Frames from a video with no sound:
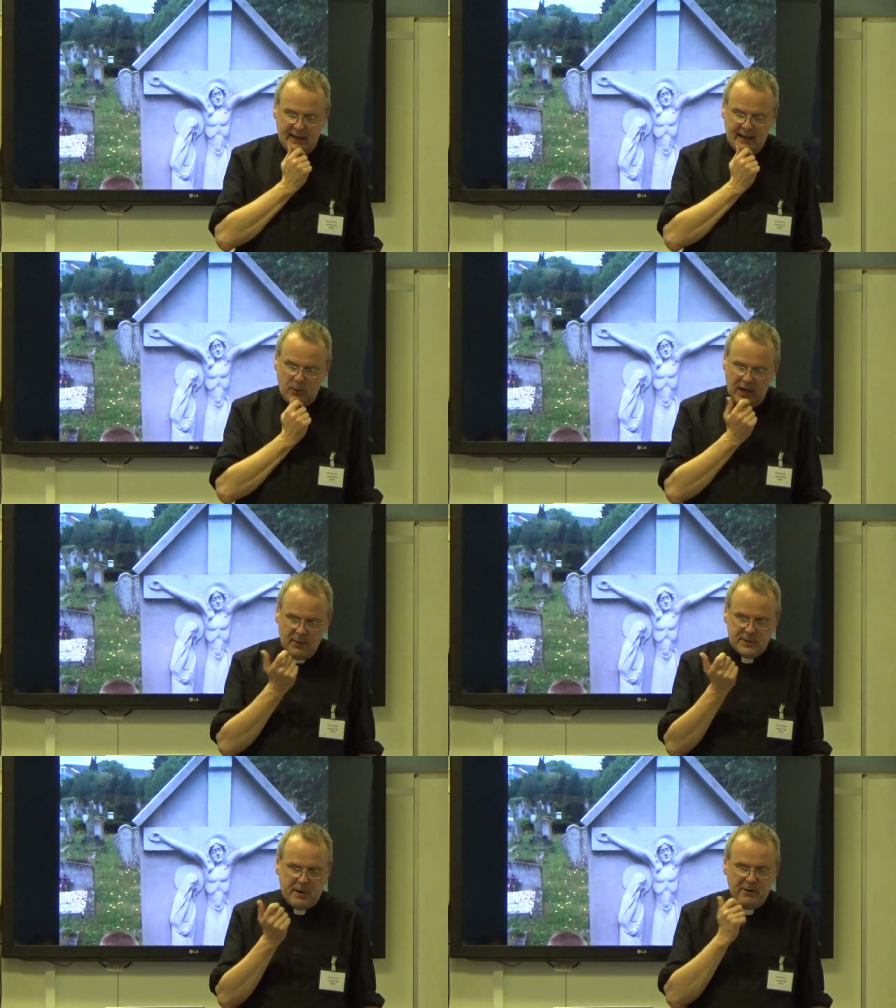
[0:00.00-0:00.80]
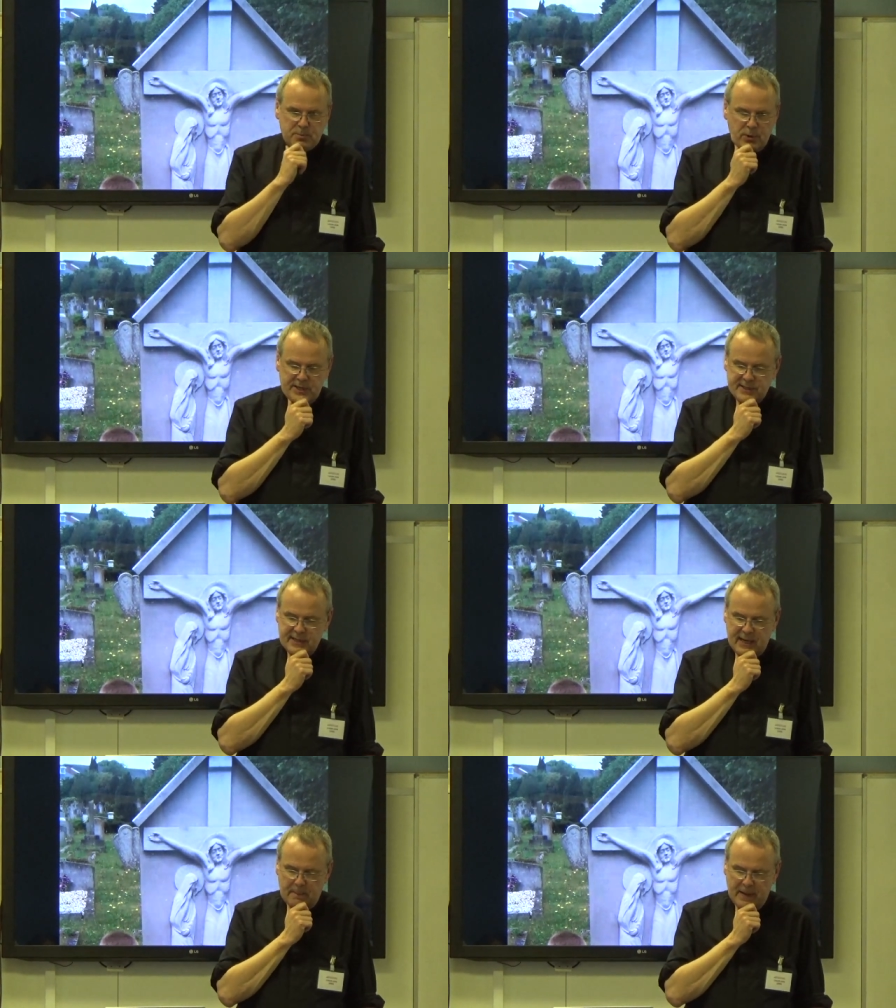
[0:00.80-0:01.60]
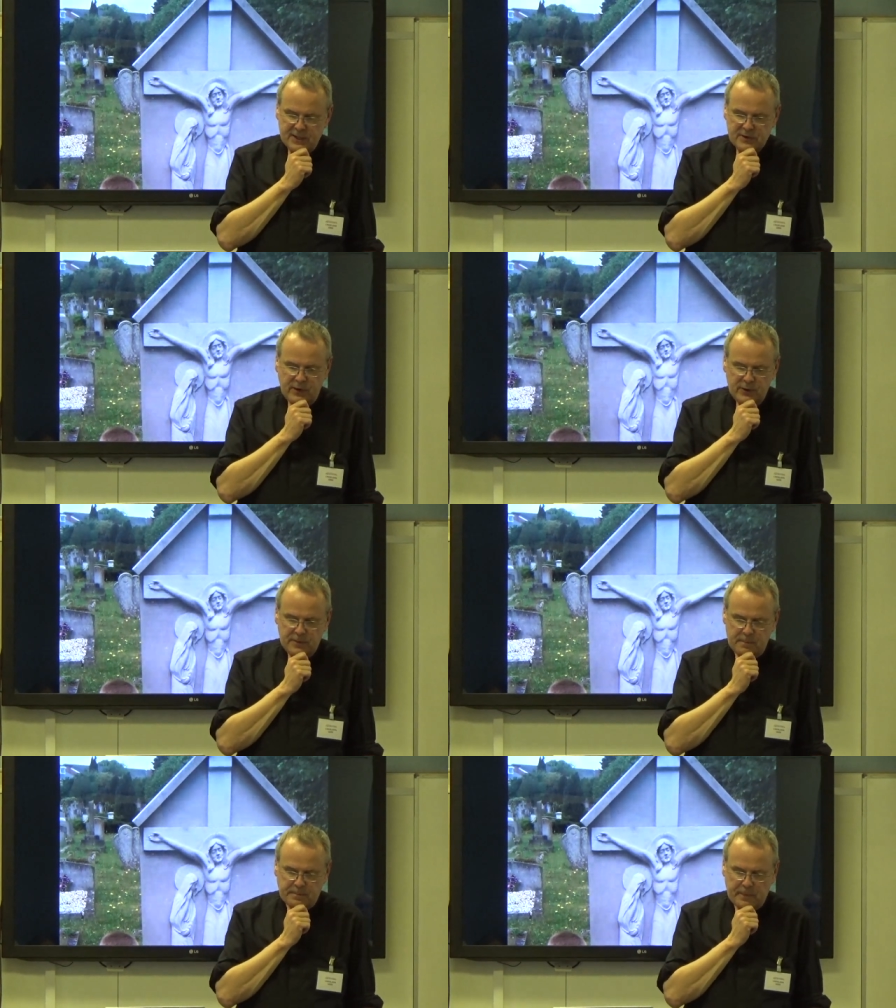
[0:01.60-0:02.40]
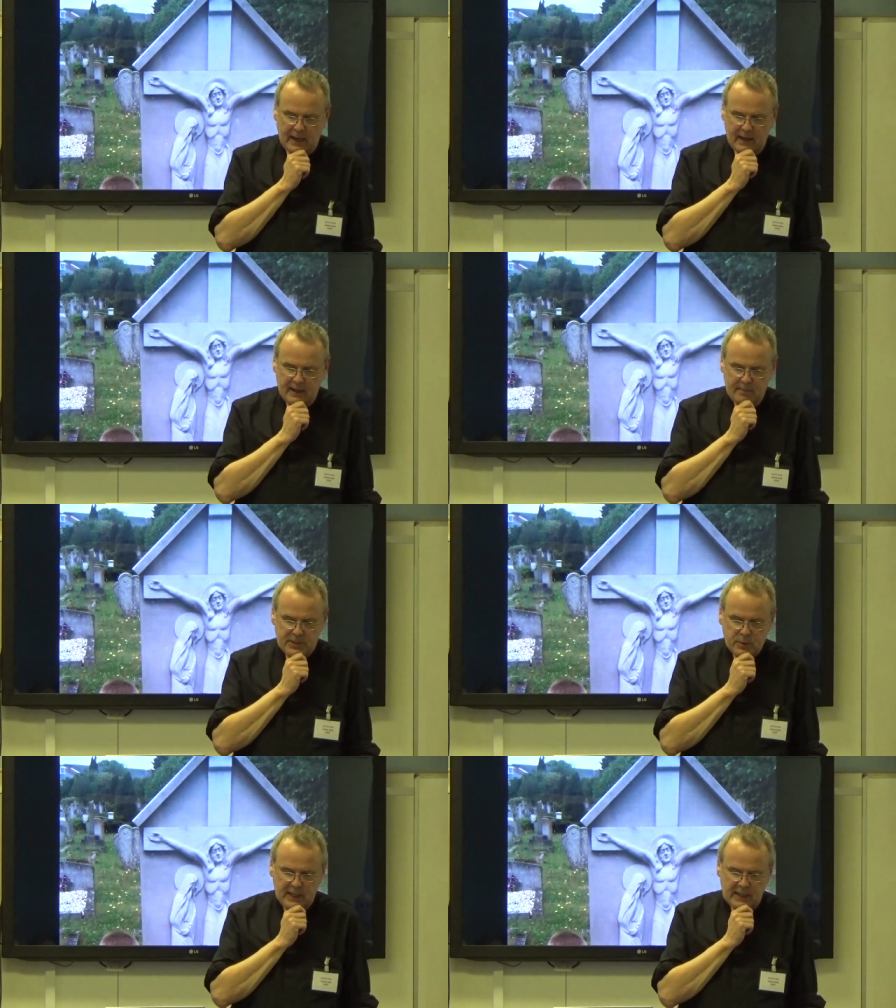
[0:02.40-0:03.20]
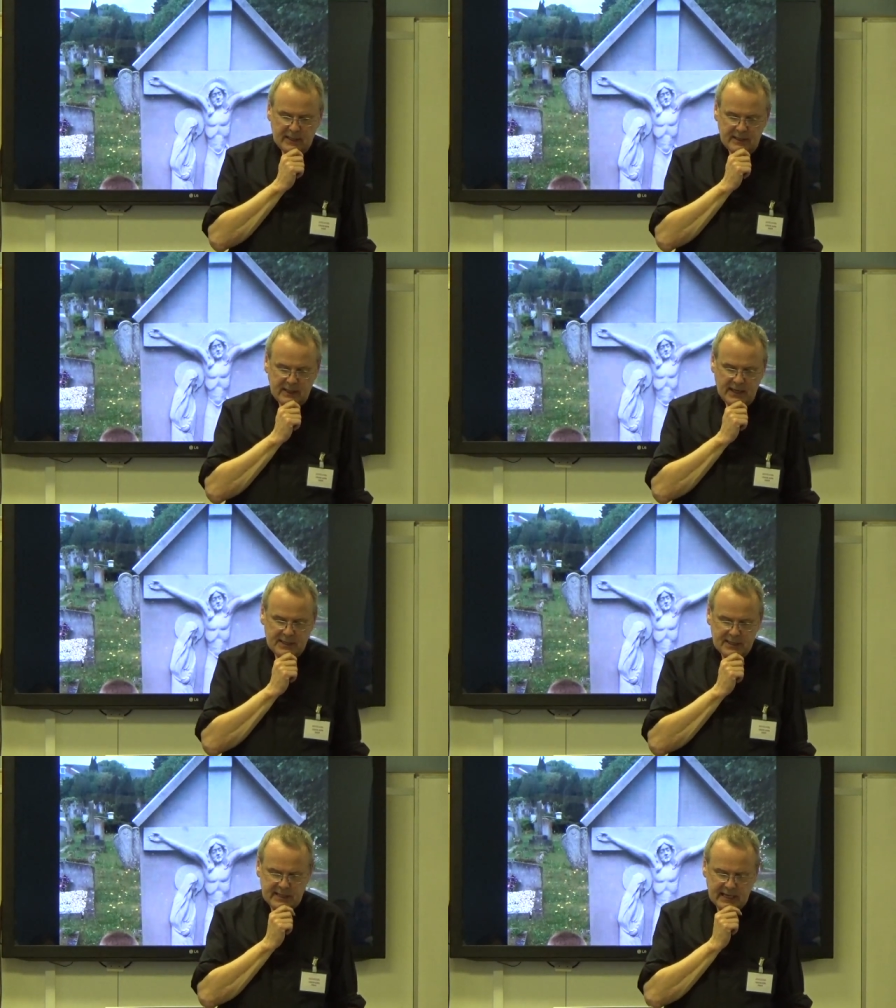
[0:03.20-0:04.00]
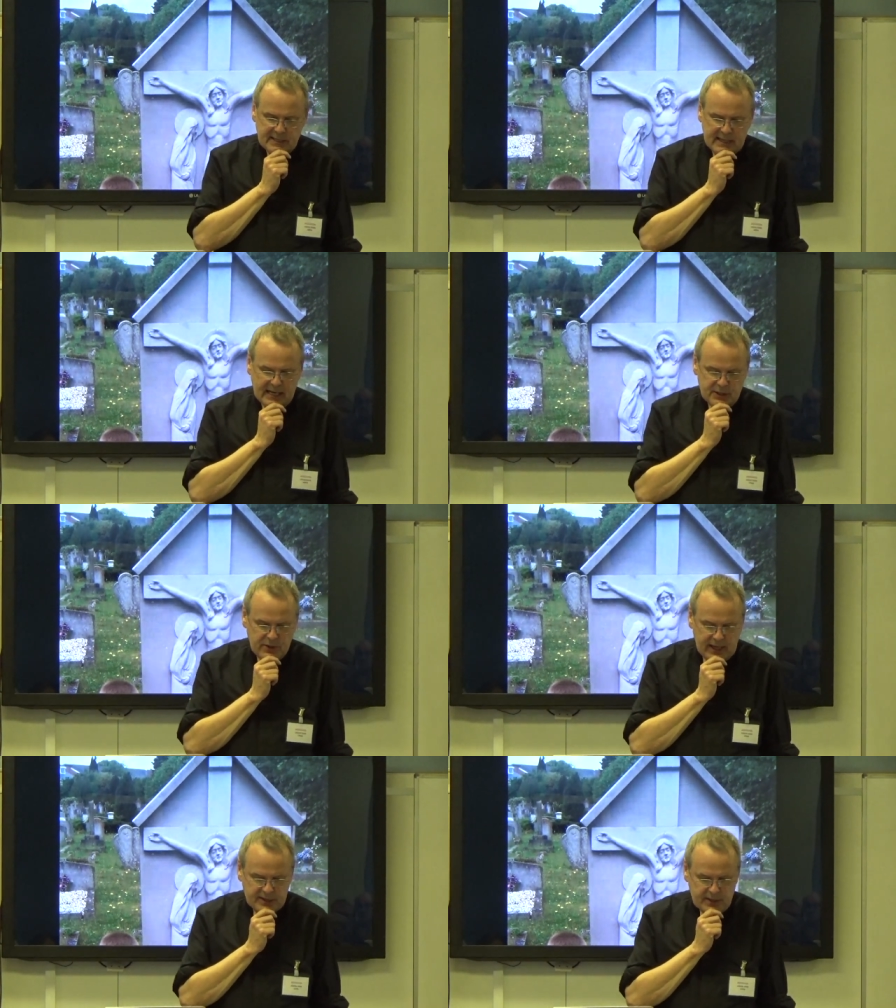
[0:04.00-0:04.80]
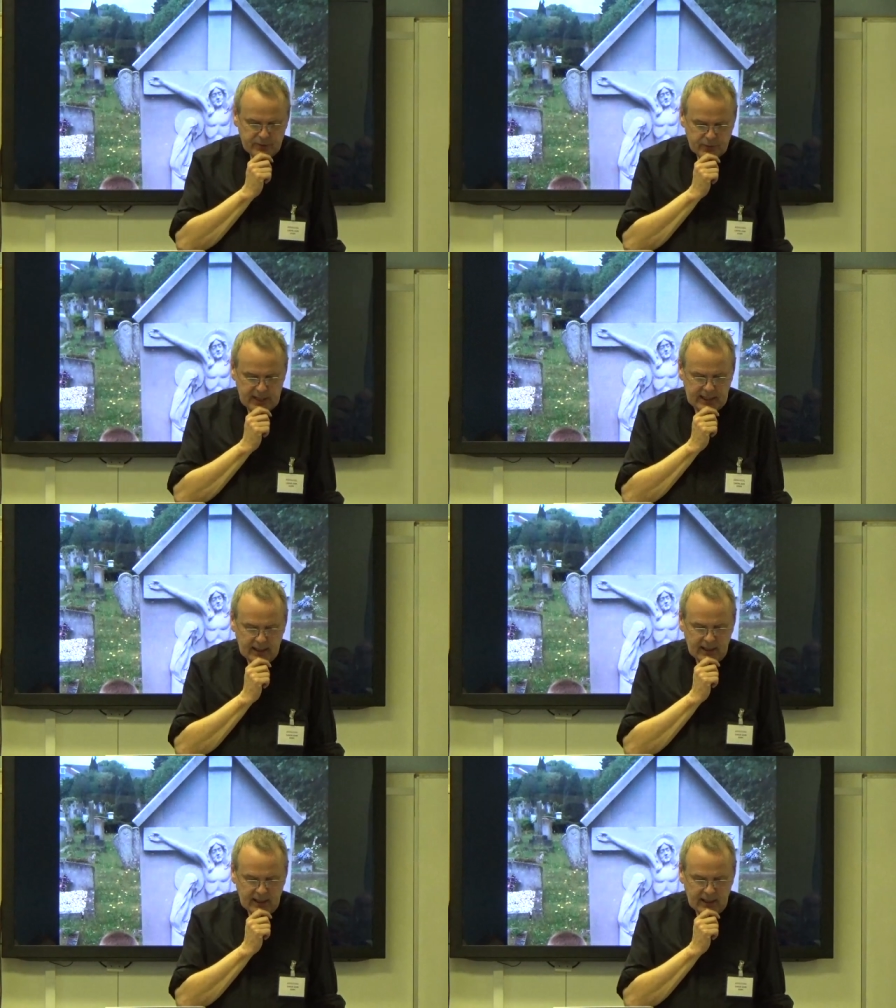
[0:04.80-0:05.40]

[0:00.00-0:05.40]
Uh, when I was parish priest at Beaconsfield, uh, between 96 and 2003,